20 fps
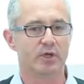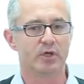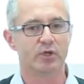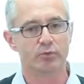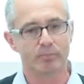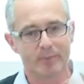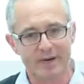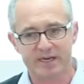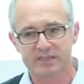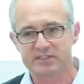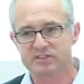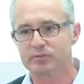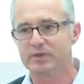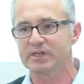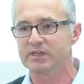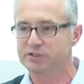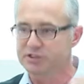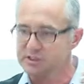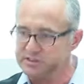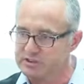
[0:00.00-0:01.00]
You might as
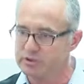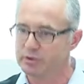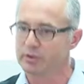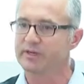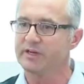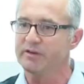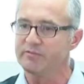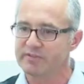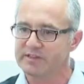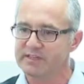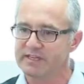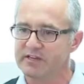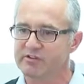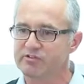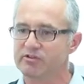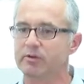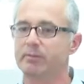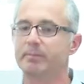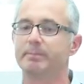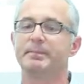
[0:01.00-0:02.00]
well just do an
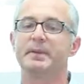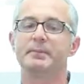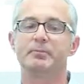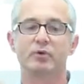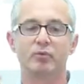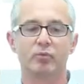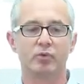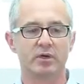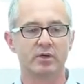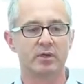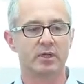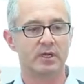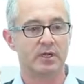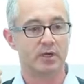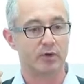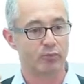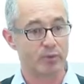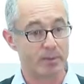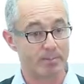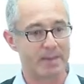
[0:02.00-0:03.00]
invitation that people will
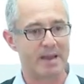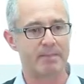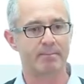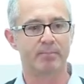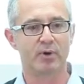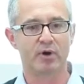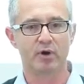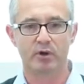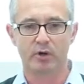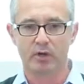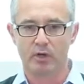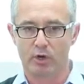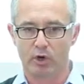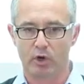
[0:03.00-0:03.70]
remember,